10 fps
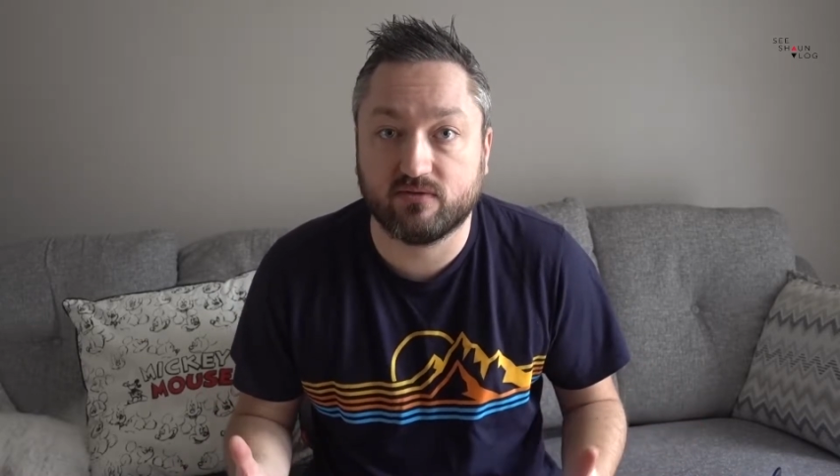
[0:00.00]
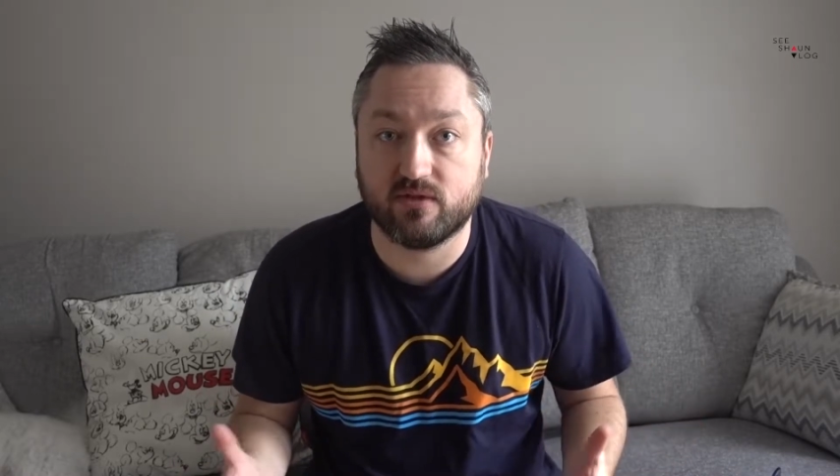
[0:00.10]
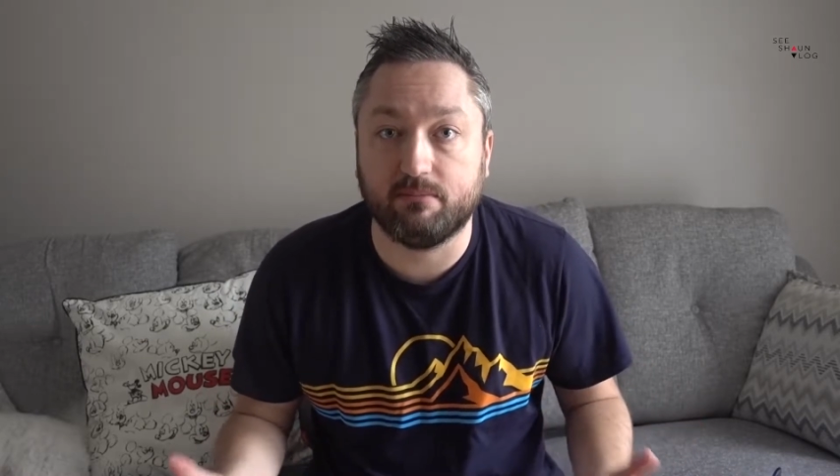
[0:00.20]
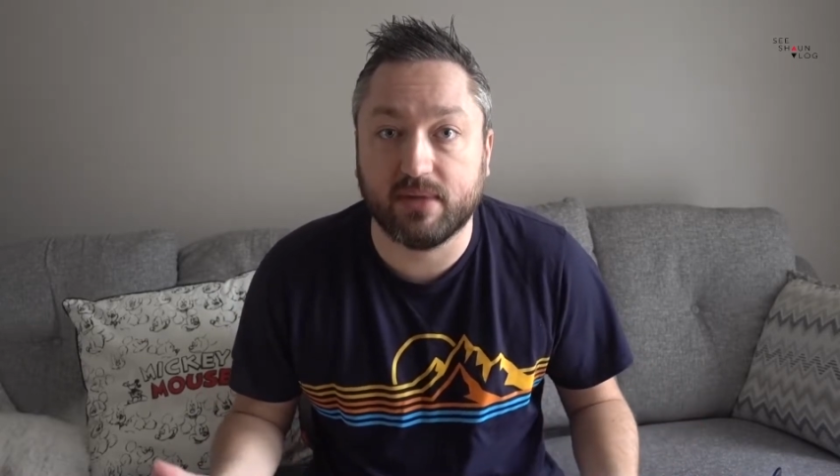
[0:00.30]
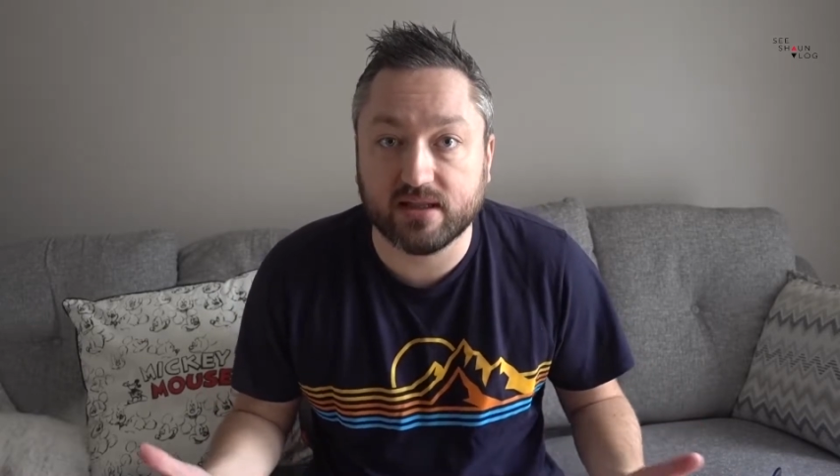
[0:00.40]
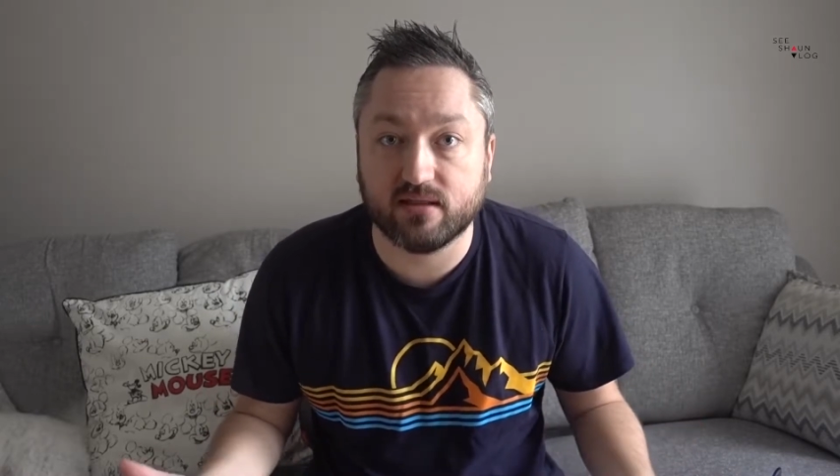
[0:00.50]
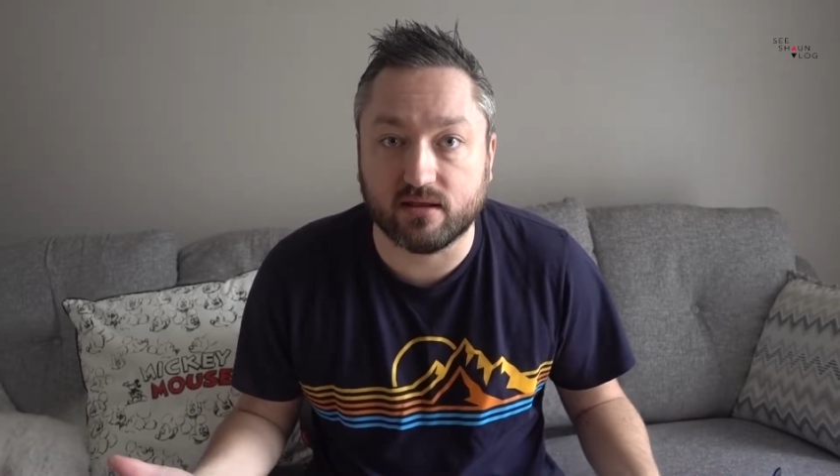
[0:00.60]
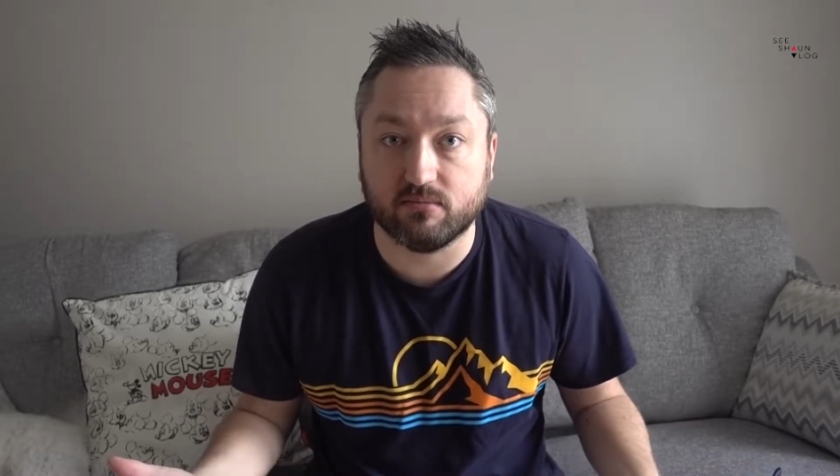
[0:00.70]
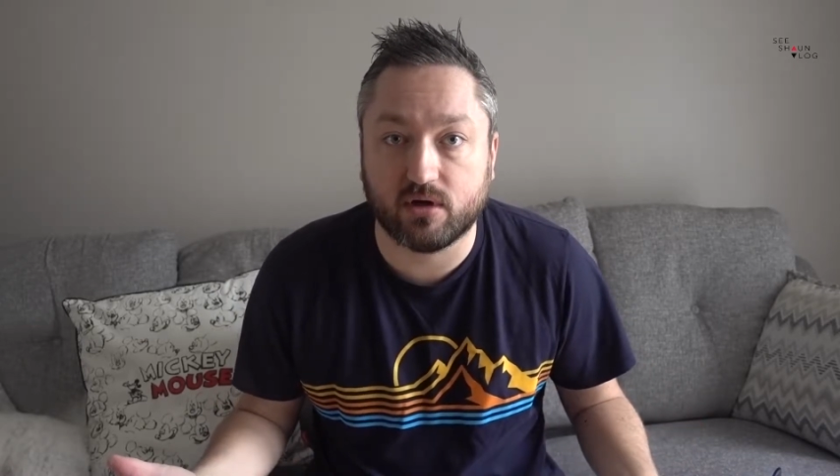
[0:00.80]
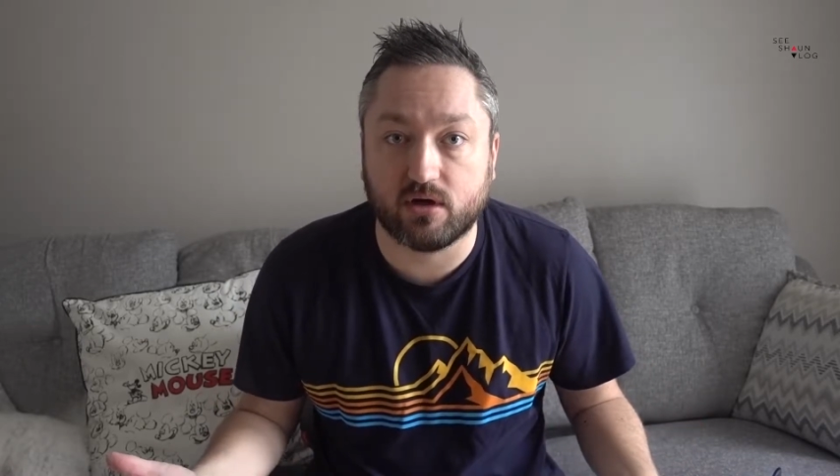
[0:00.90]
of the main
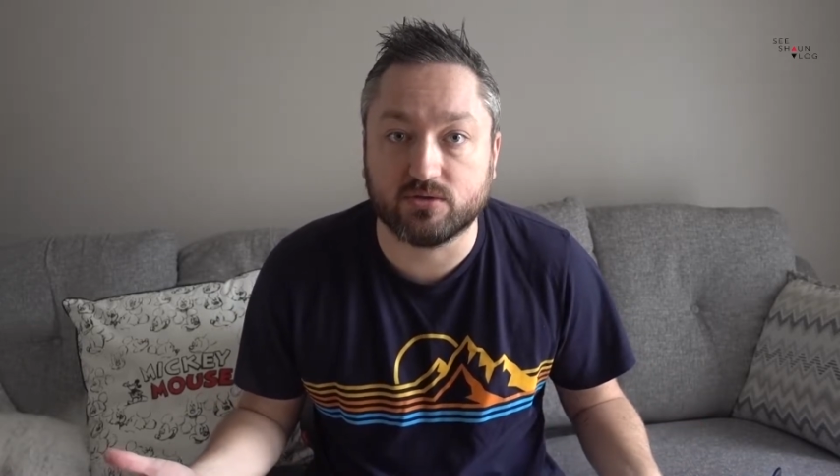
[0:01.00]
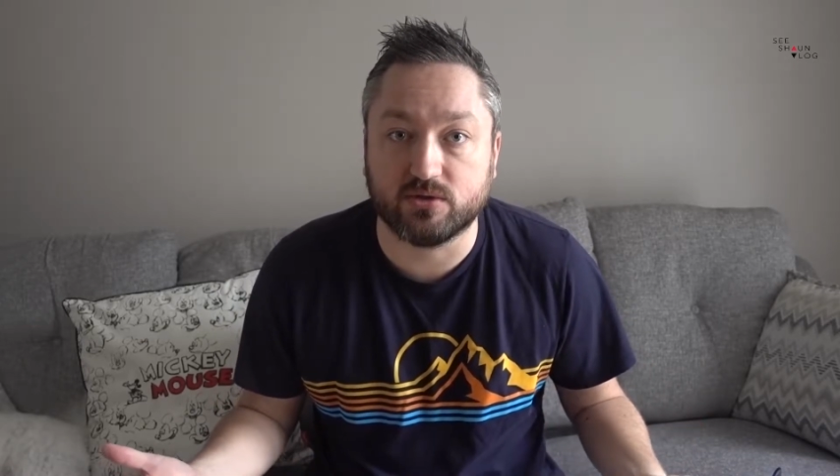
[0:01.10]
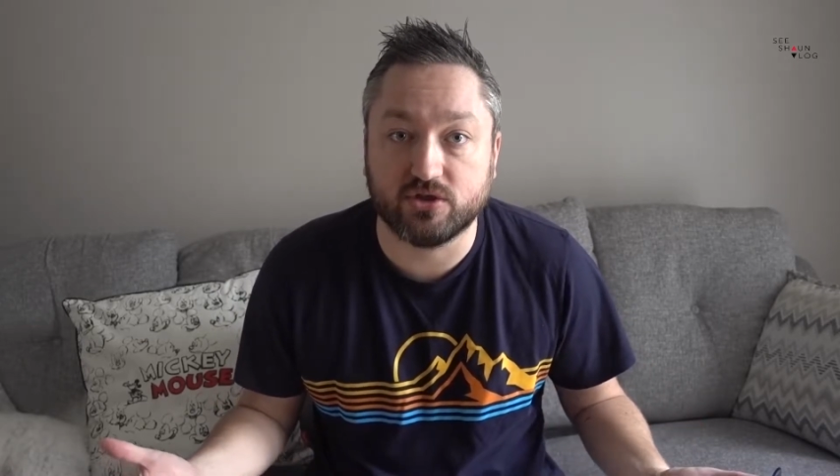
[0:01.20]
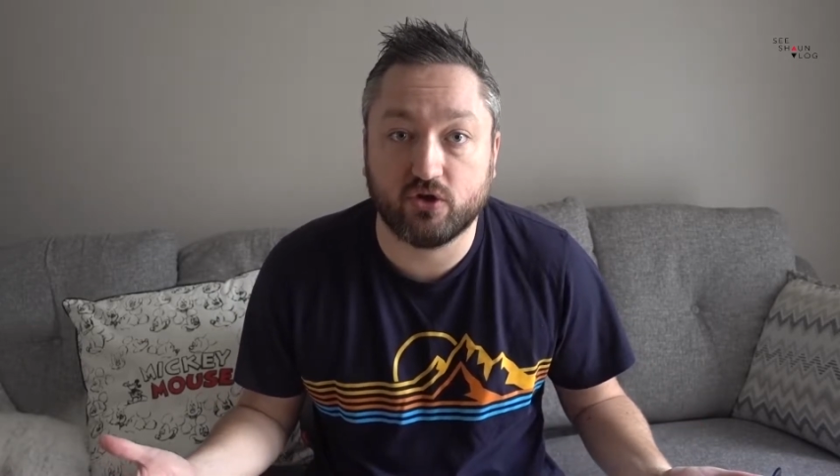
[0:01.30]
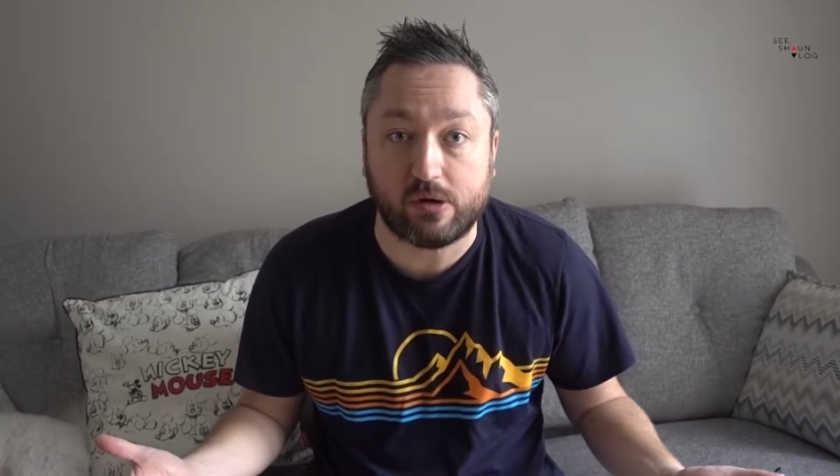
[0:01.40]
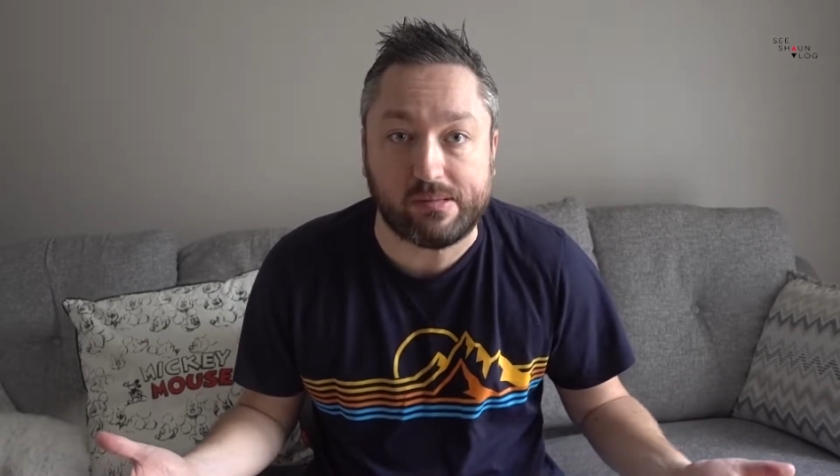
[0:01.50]
theme parks when you talk